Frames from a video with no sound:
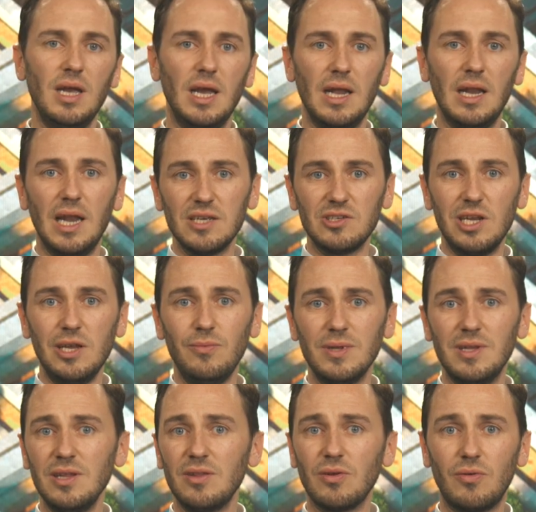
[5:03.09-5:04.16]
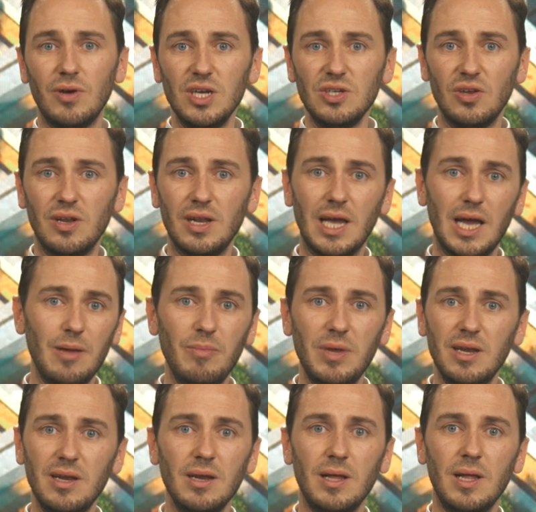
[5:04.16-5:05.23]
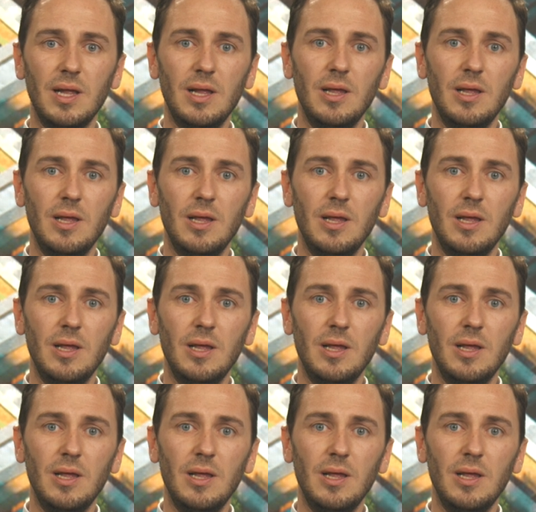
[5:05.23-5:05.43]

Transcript: And lastly, with integration, I mean